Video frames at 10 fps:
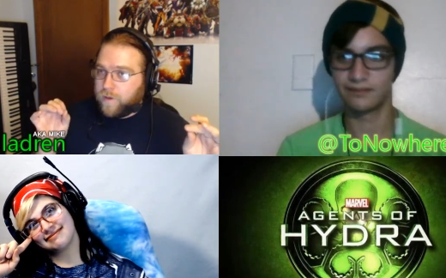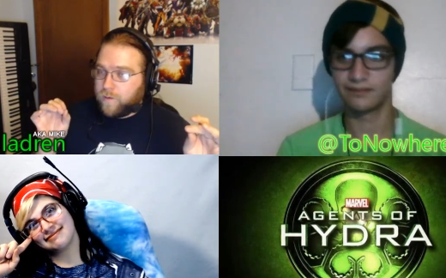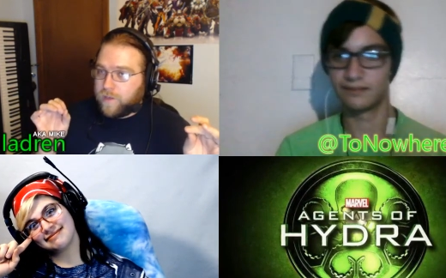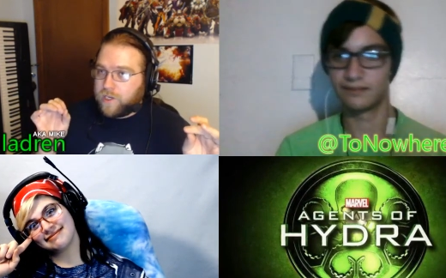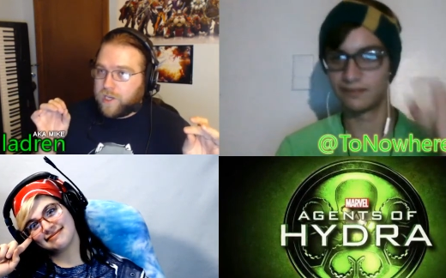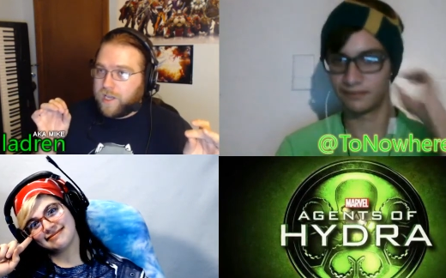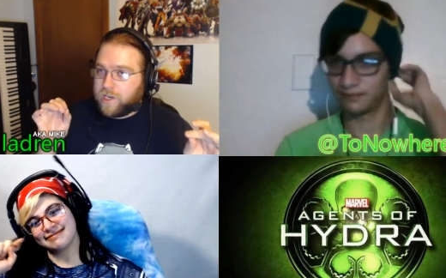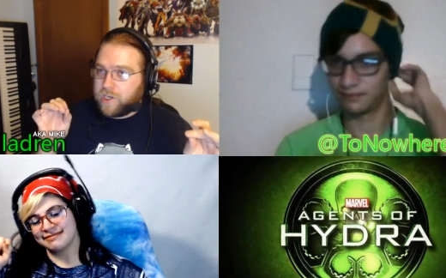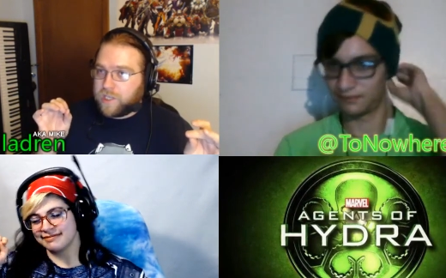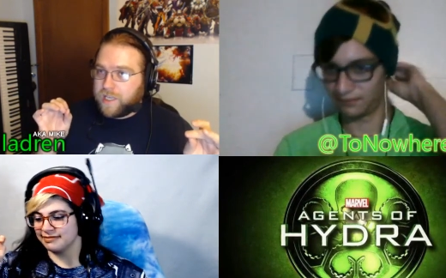Speaker 1: know, they
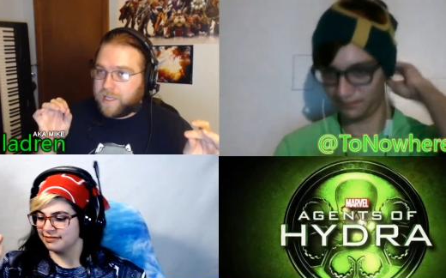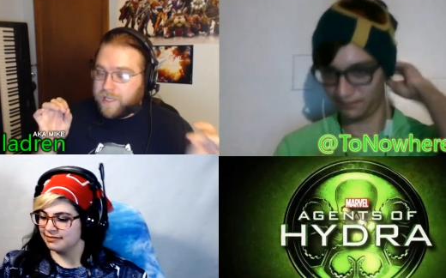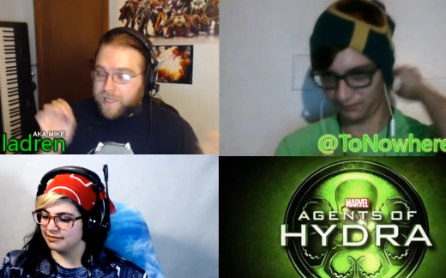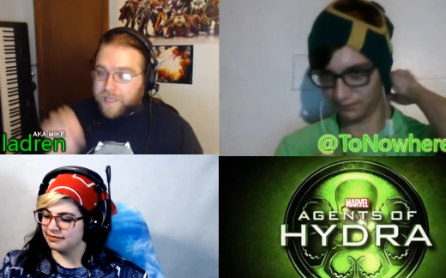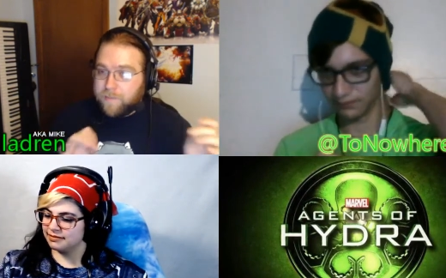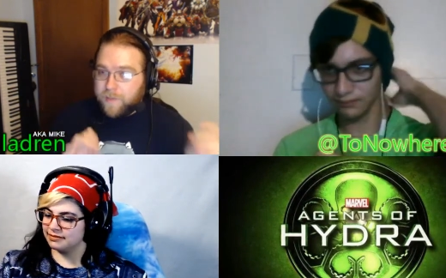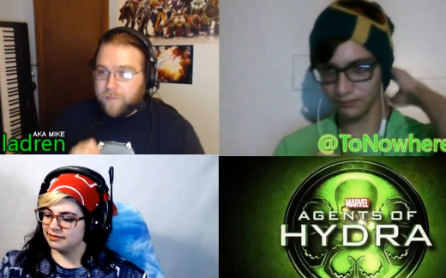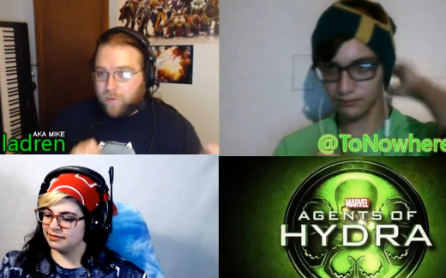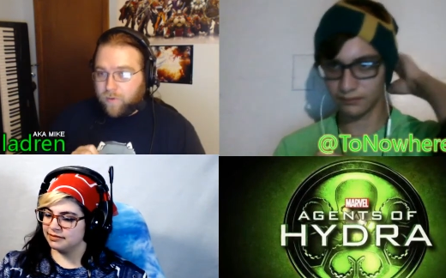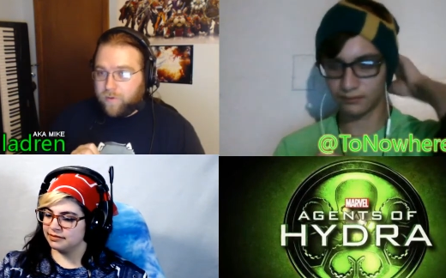changed key
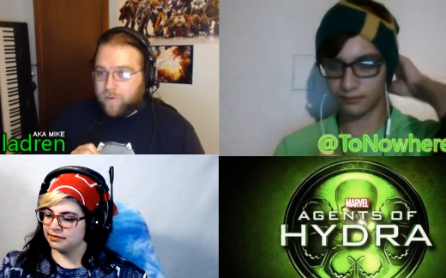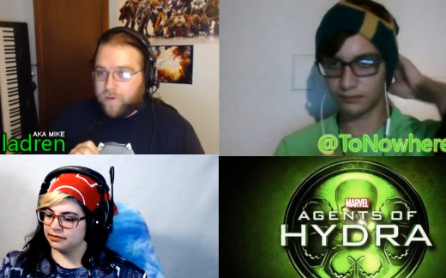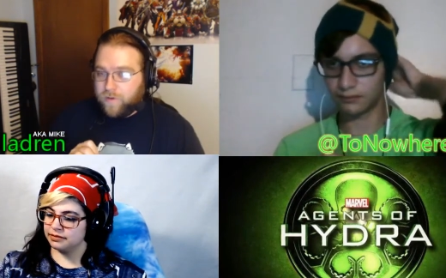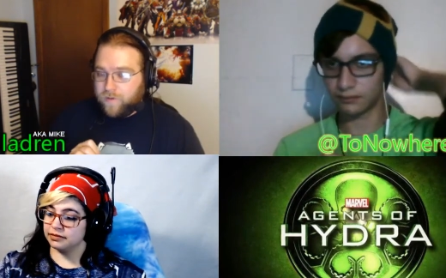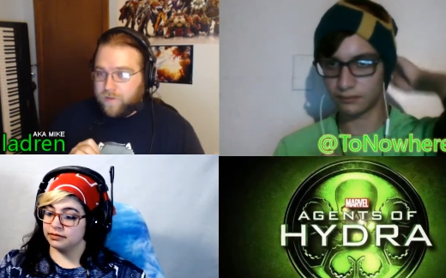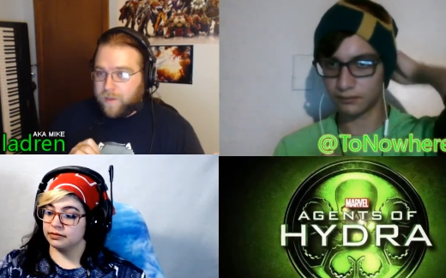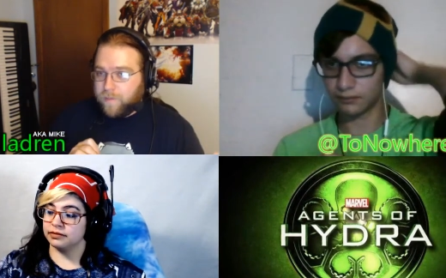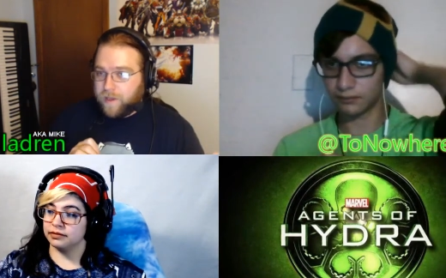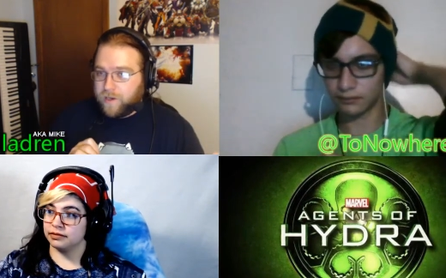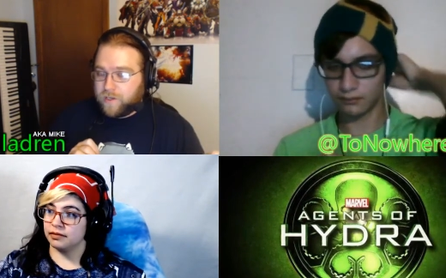people because you think
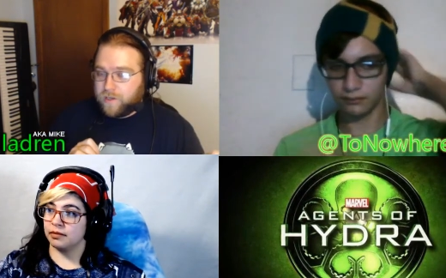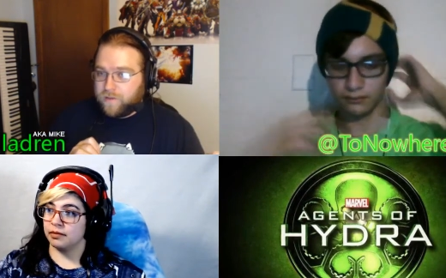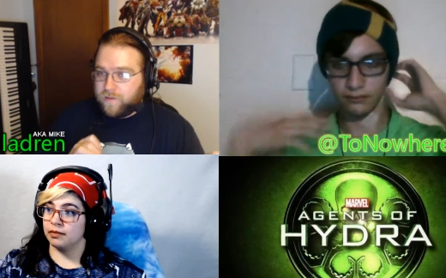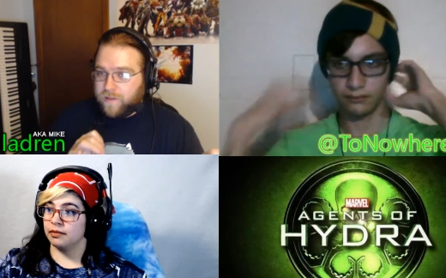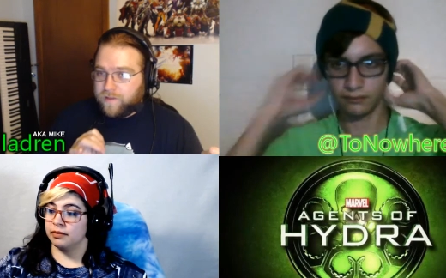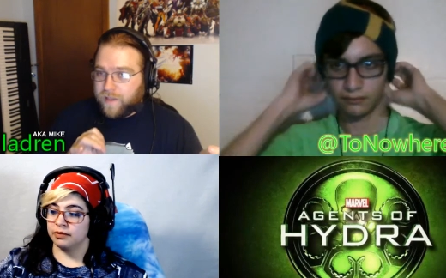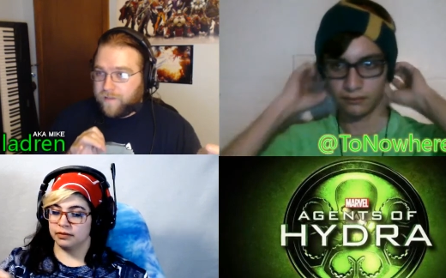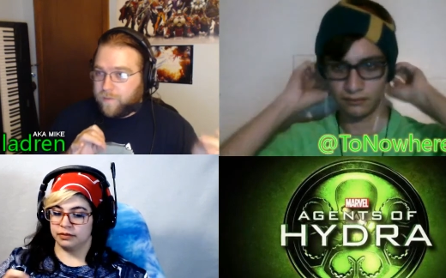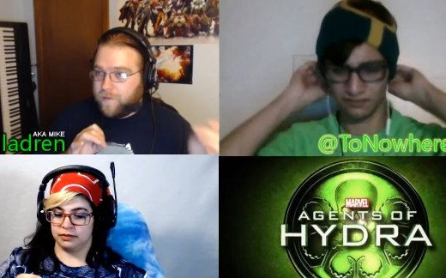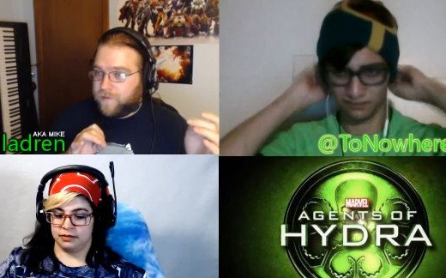about it, these guys
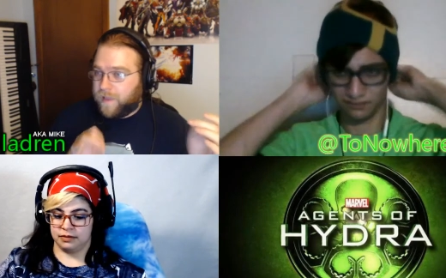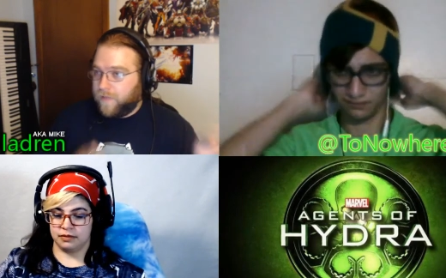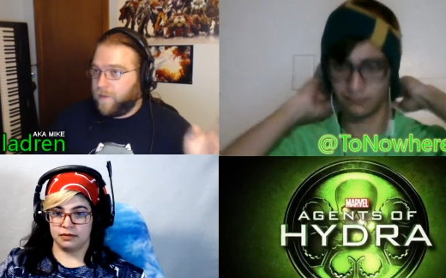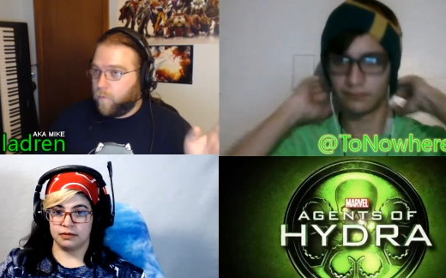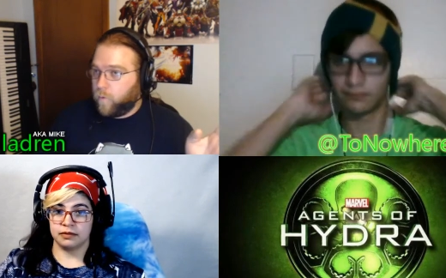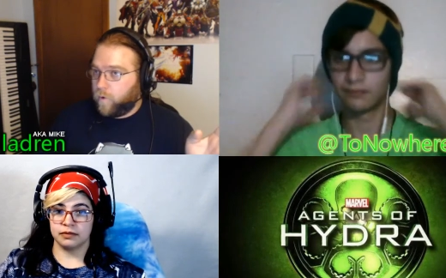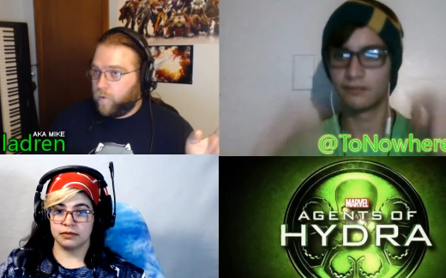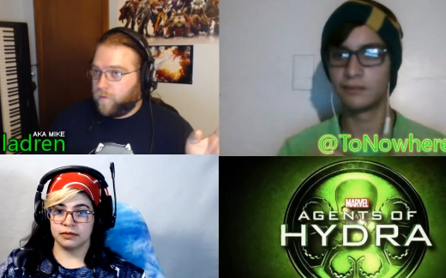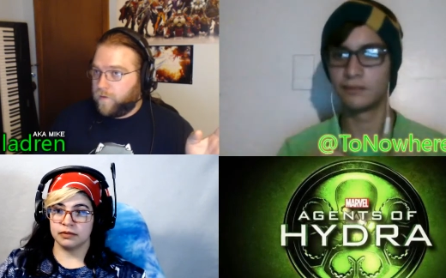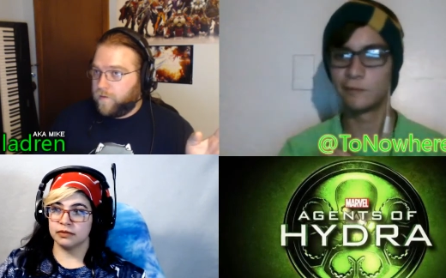have been saving the
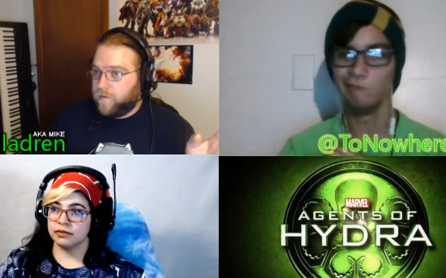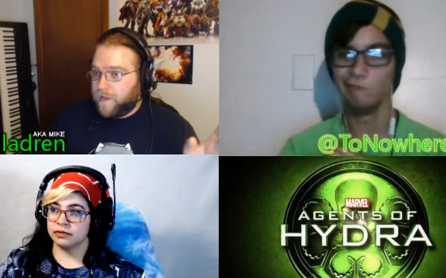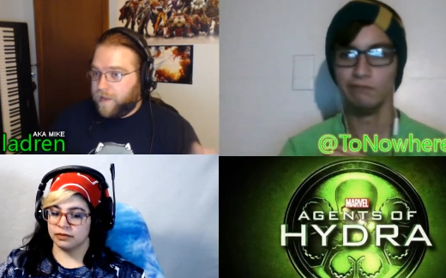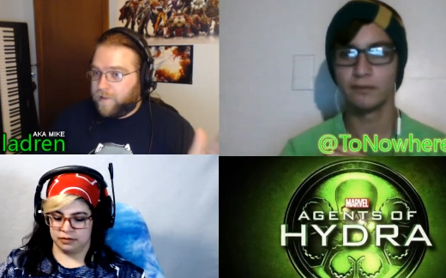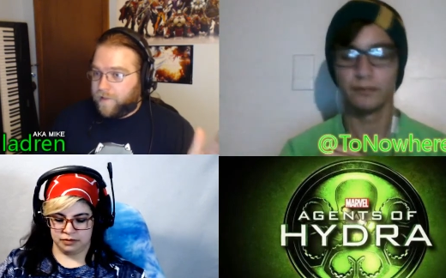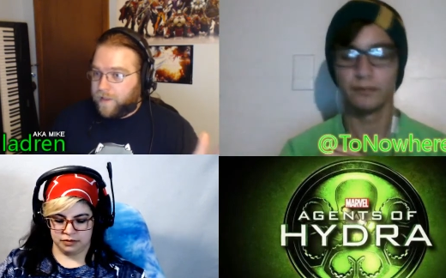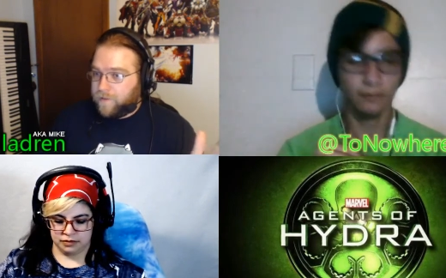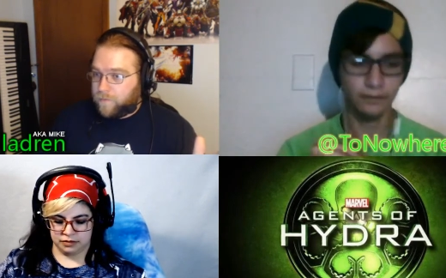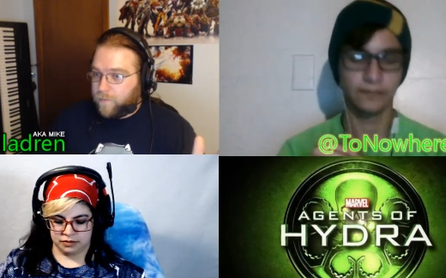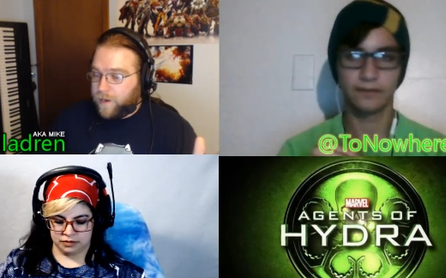world silently
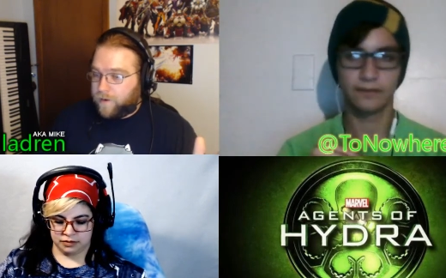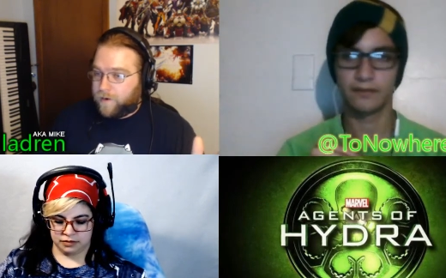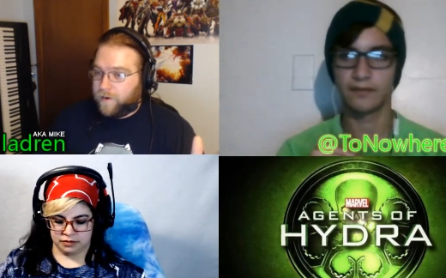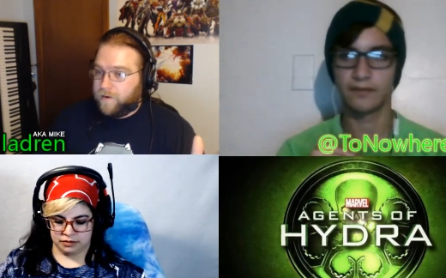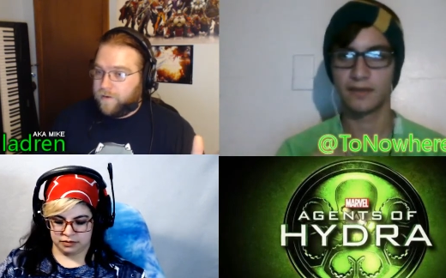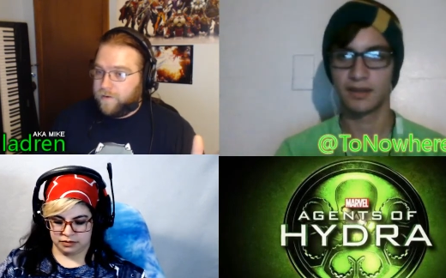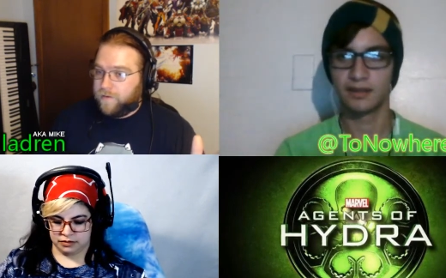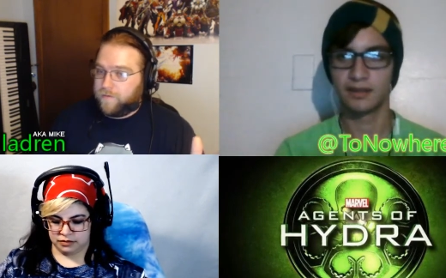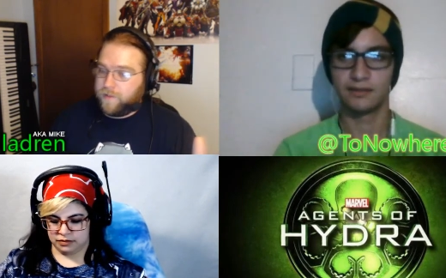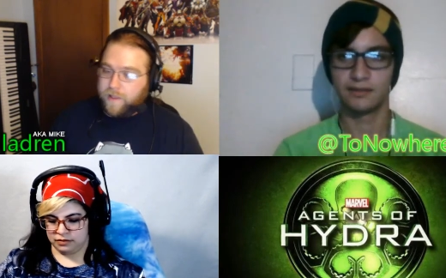under the radar
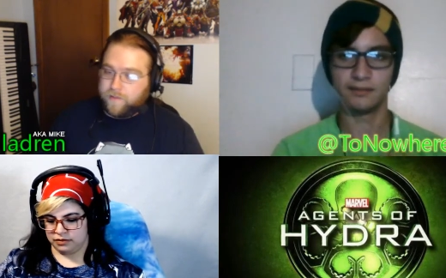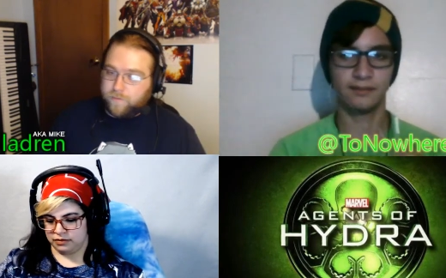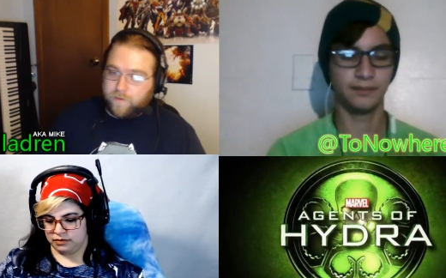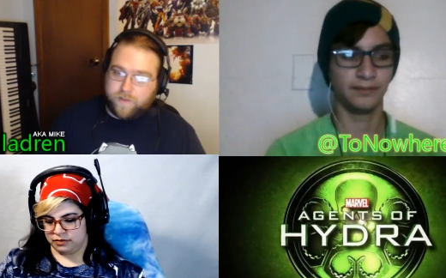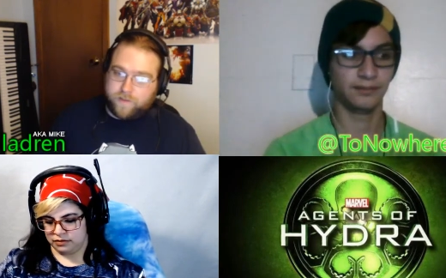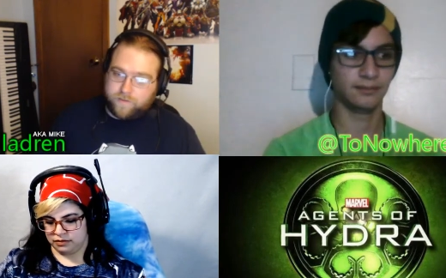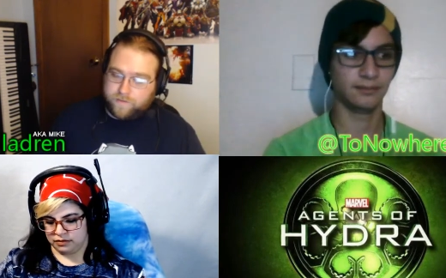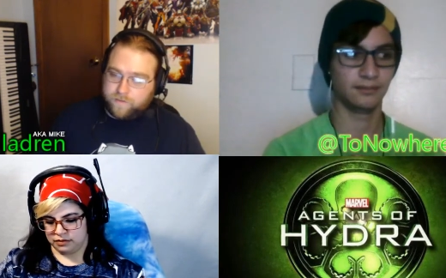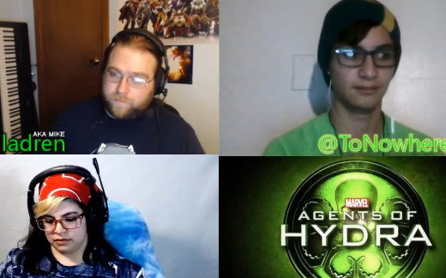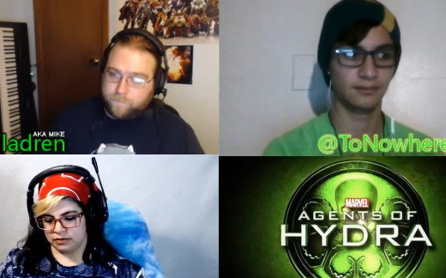for the last three
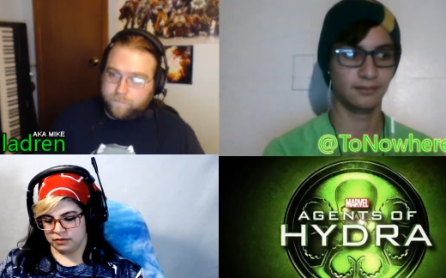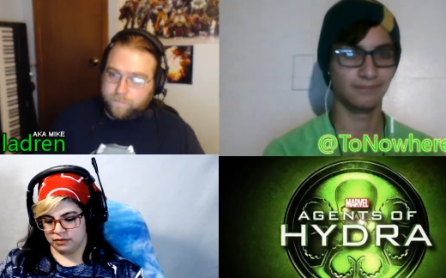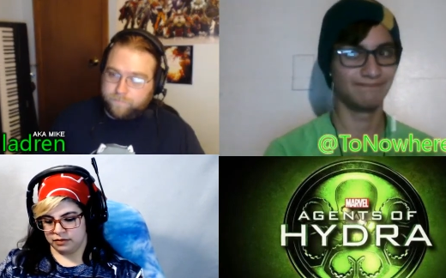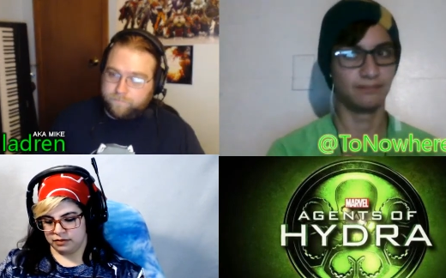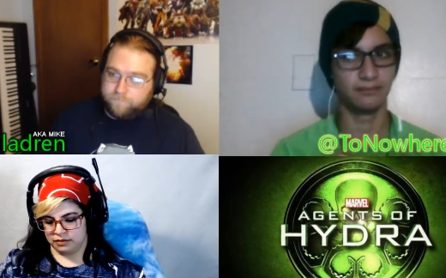seasons. Mm-hmm.